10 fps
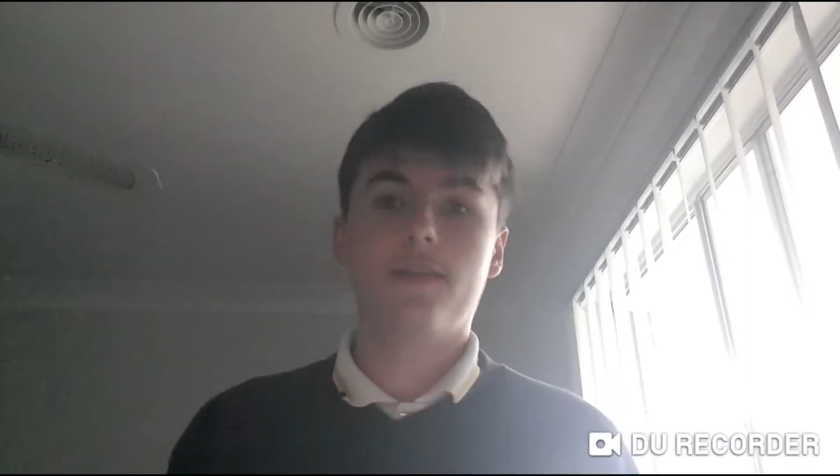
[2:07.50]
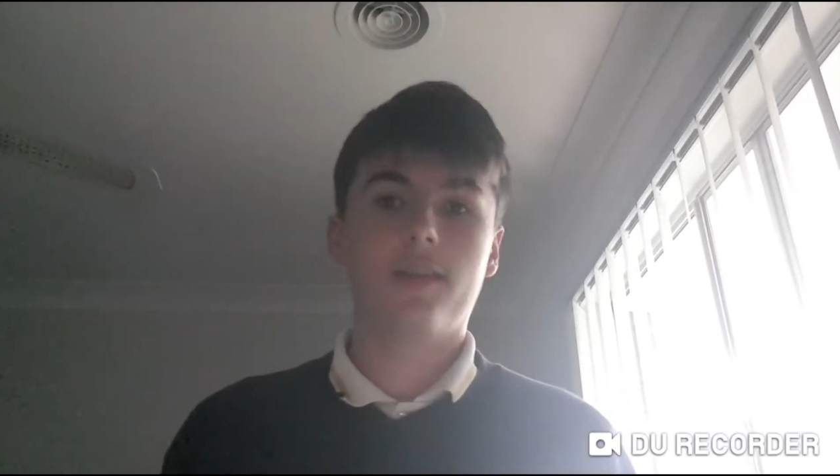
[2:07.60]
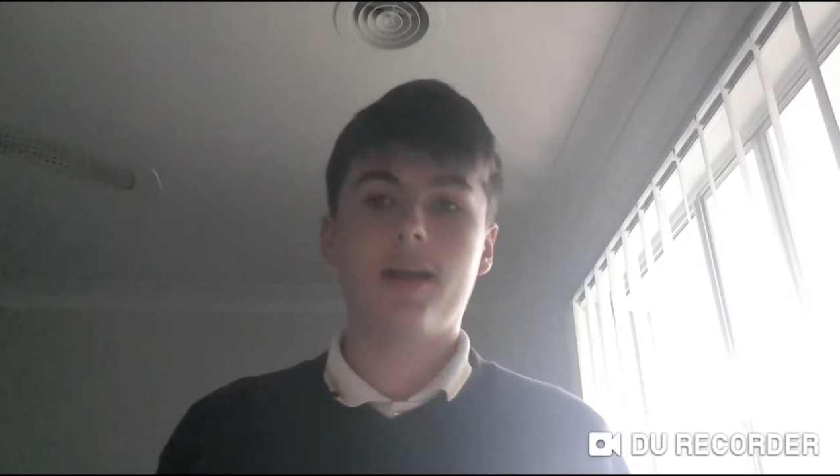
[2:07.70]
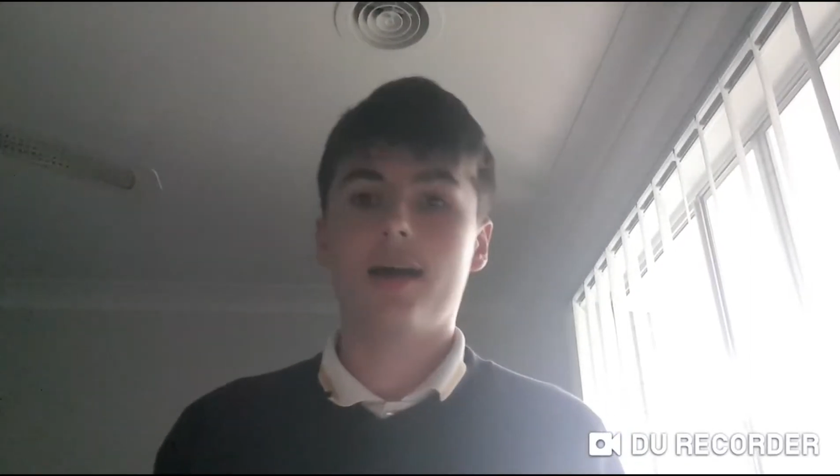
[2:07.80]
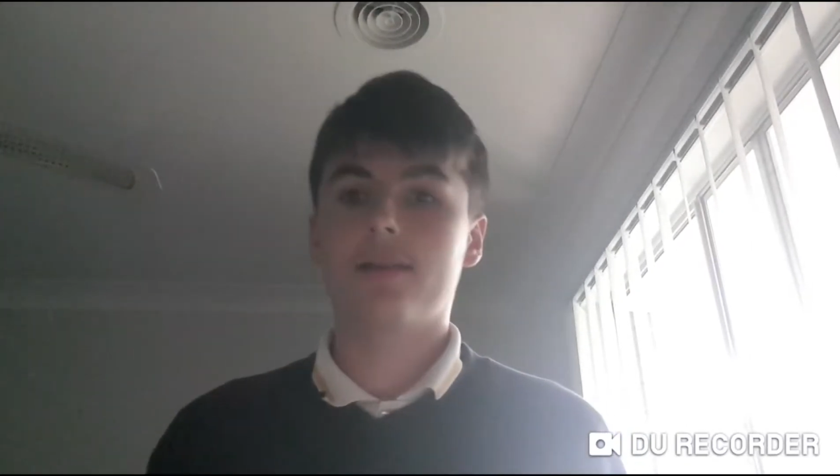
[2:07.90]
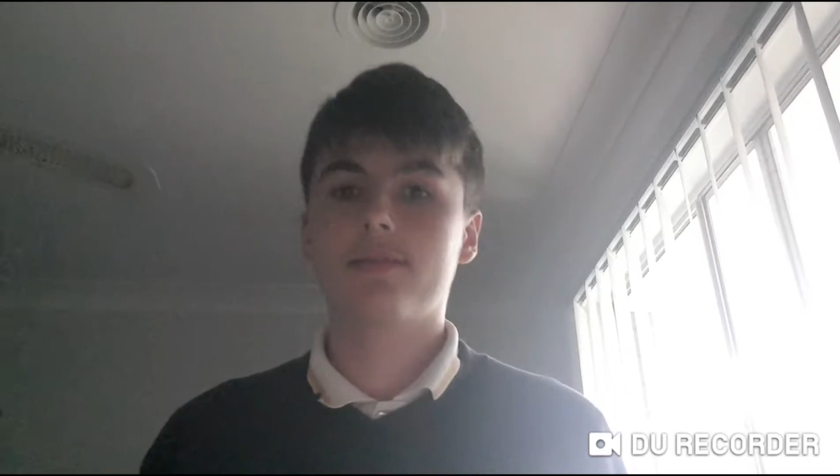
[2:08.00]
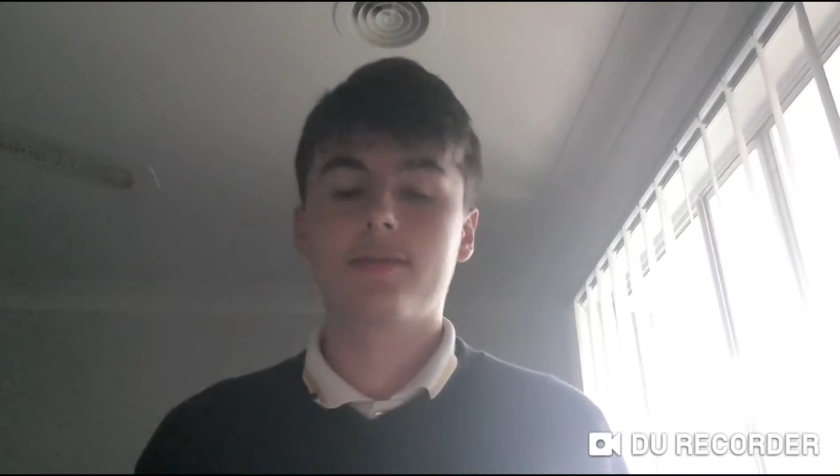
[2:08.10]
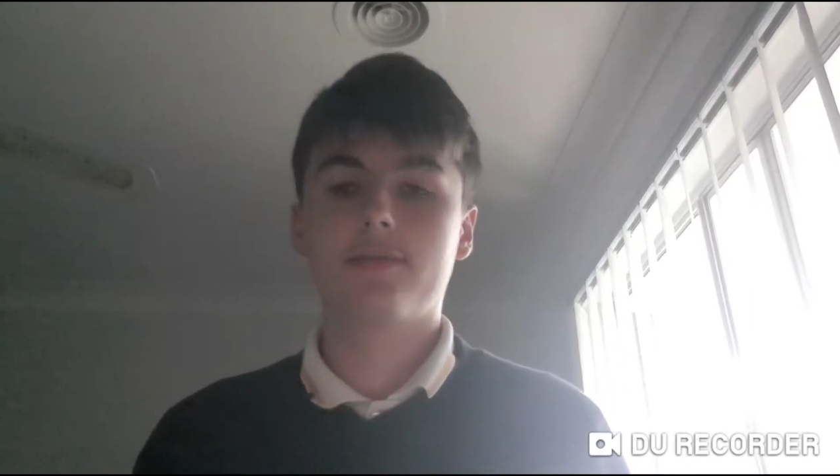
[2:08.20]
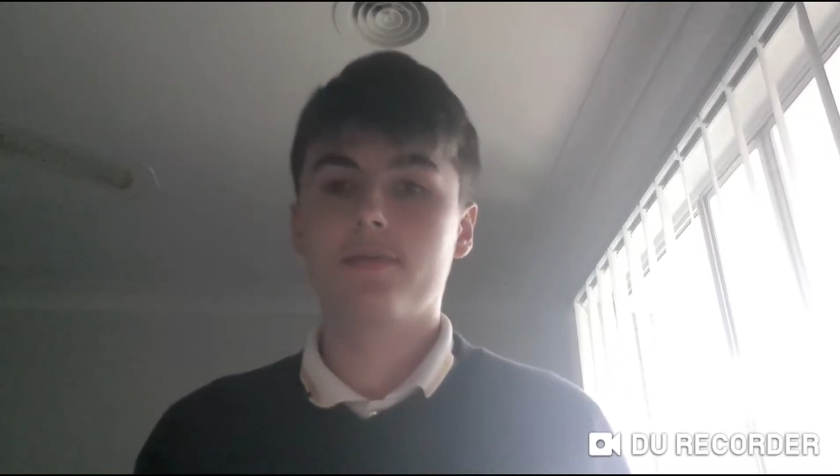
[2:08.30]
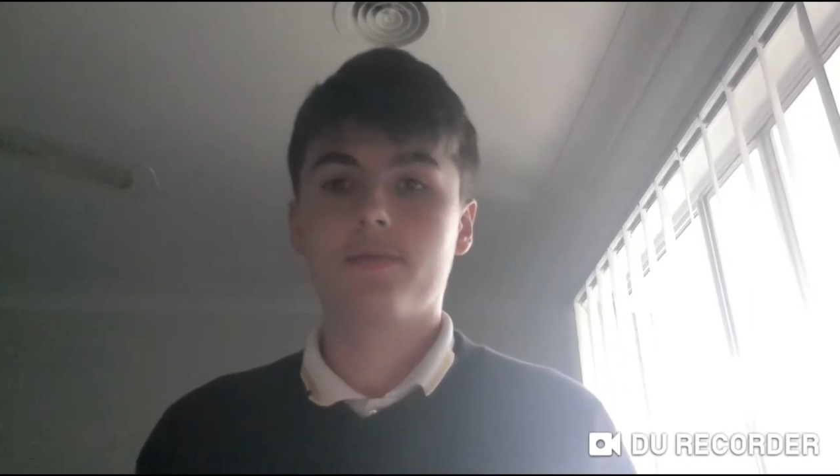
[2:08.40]
the
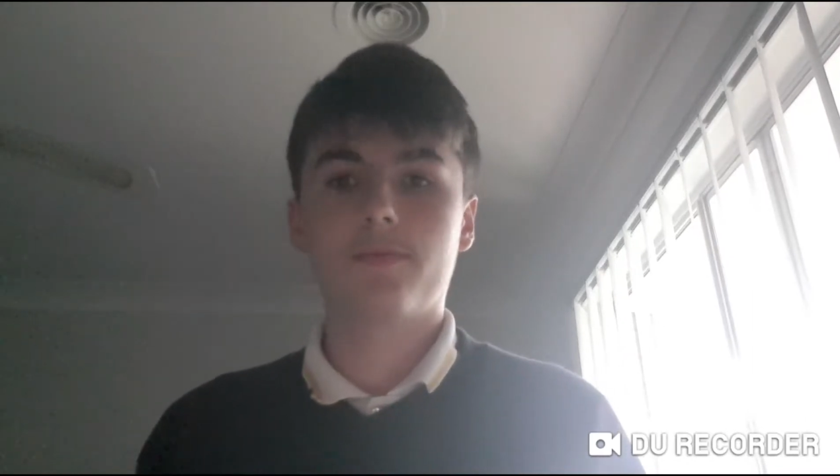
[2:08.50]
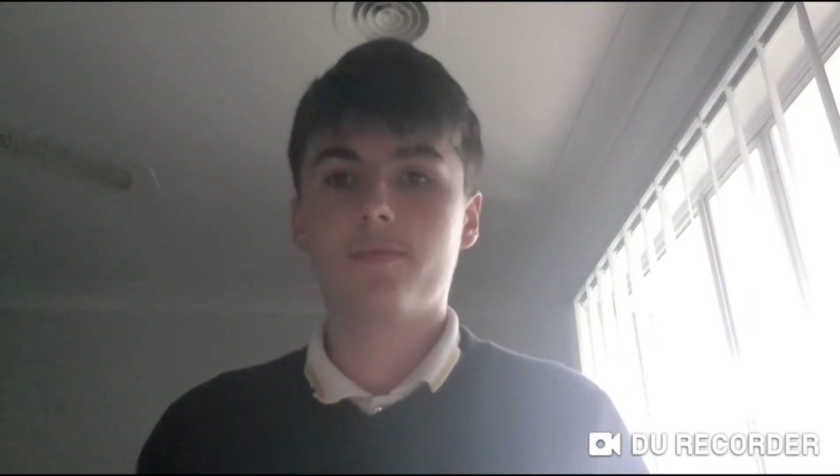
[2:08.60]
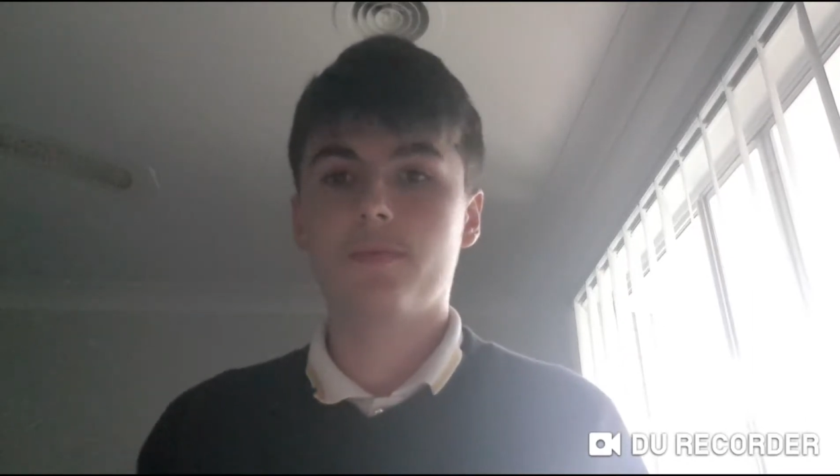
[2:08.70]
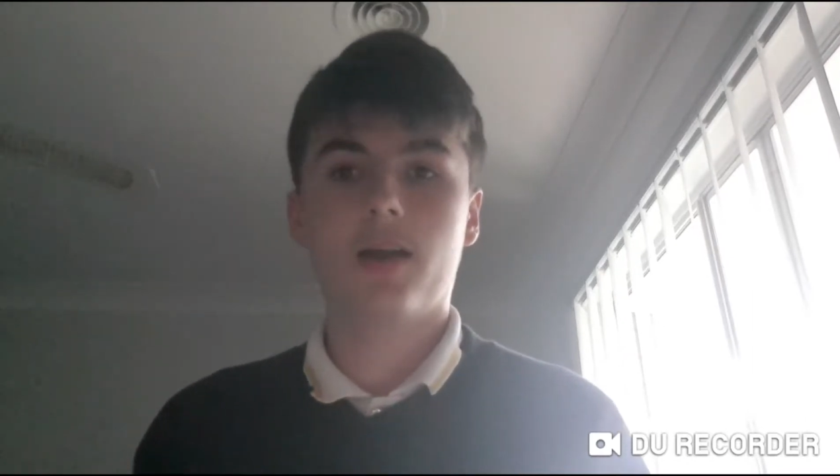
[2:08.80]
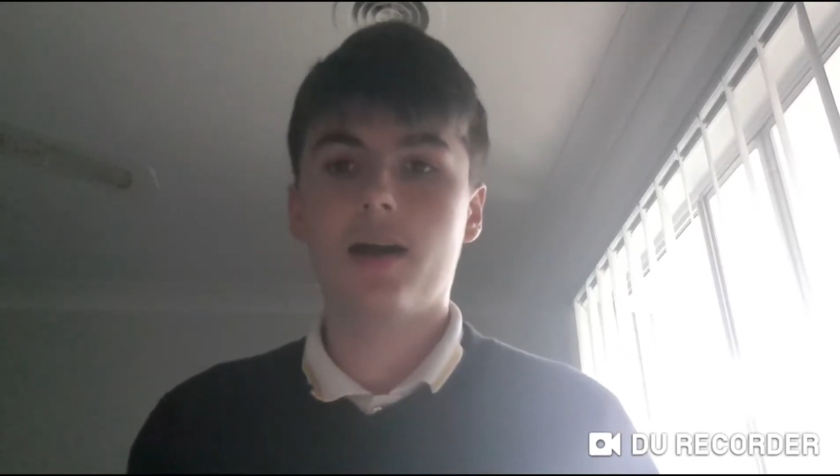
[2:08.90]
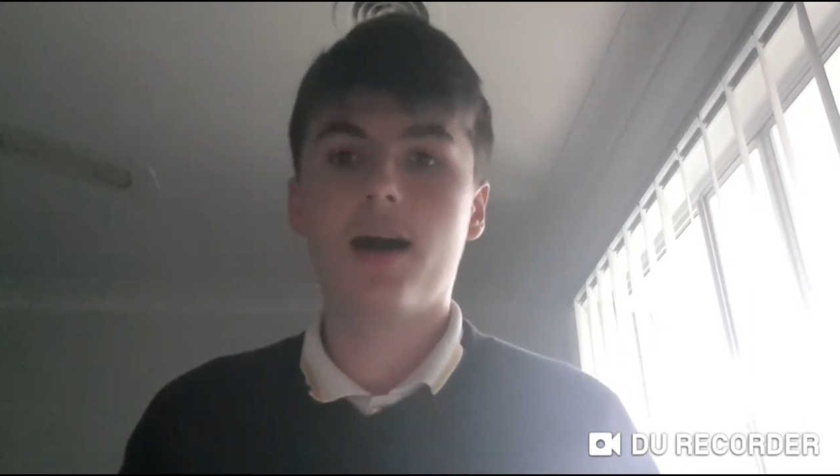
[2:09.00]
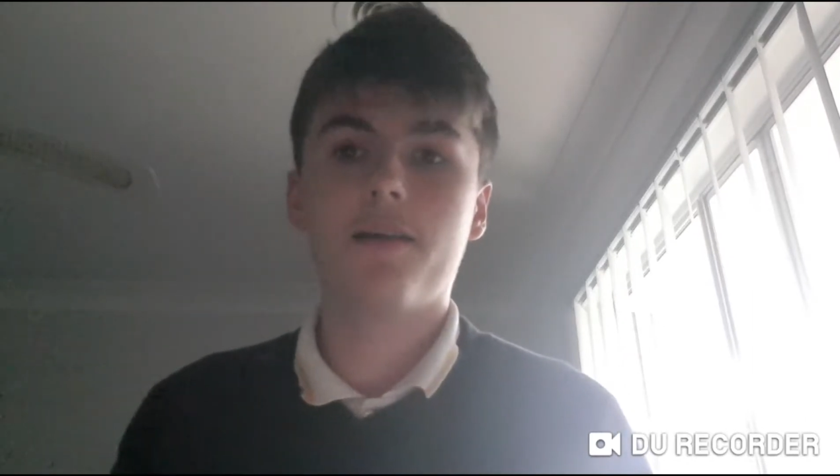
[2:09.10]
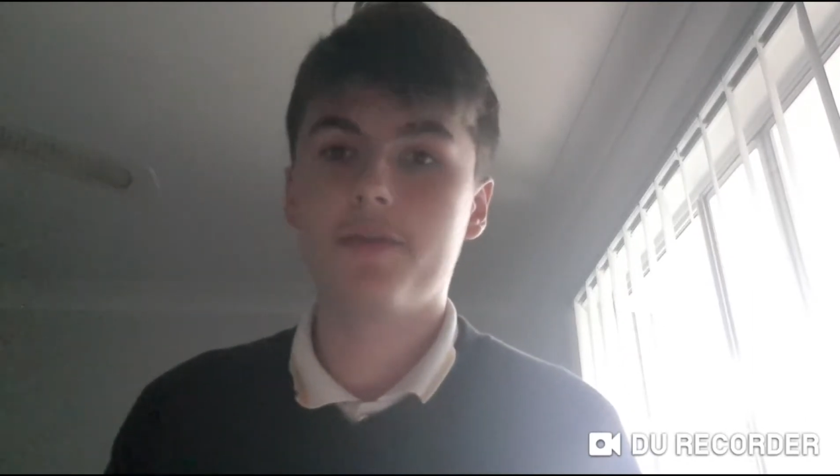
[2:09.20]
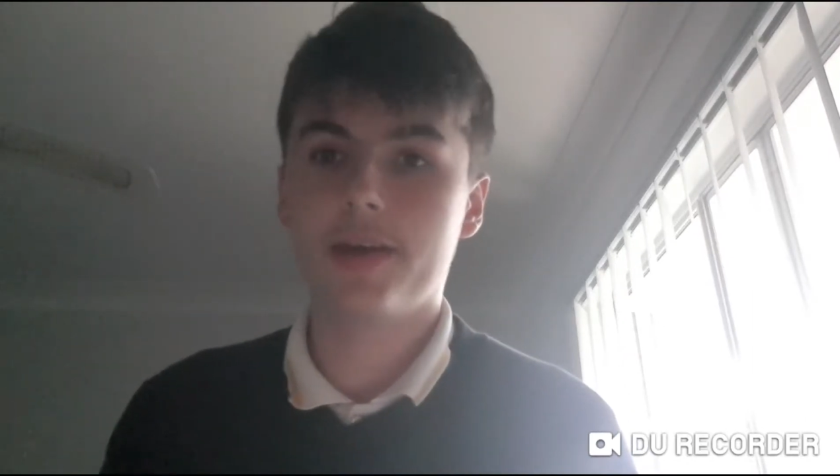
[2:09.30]
last half